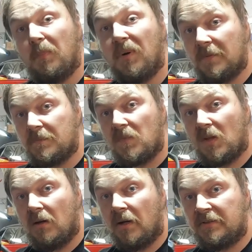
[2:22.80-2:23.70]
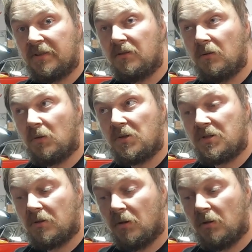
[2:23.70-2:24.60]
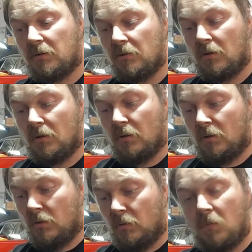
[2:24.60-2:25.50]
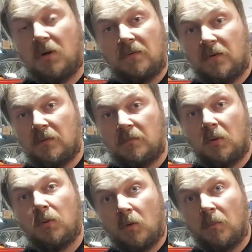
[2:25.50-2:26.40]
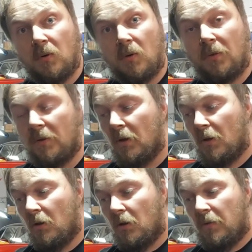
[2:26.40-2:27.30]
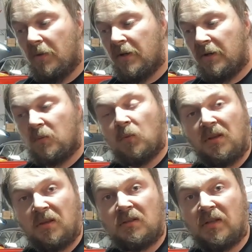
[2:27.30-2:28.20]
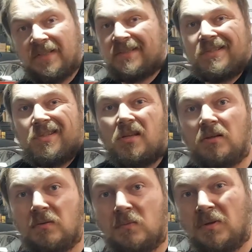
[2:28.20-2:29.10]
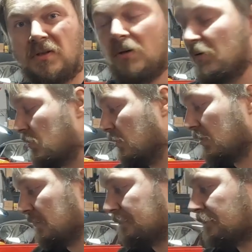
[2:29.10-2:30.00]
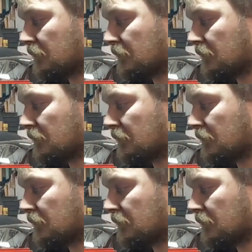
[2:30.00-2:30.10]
But I did notice on one of them or both that one of the lights weren't always working.